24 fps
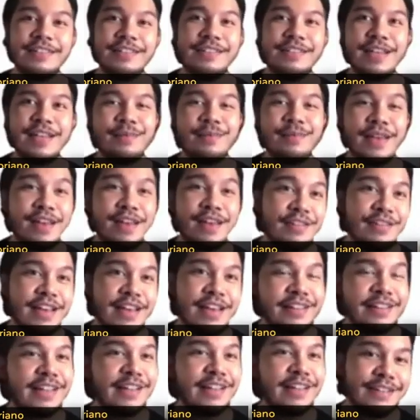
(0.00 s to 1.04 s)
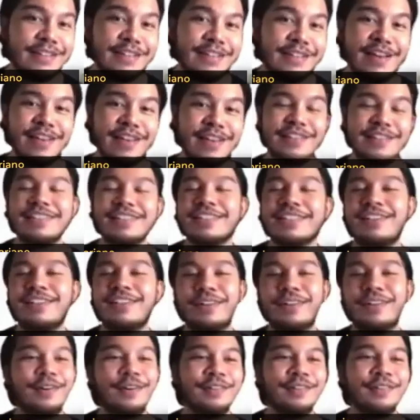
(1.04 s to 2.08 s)
semi-heavy, italicized,
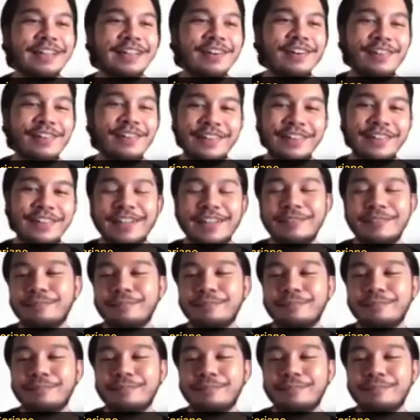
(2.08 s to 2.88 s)
all that.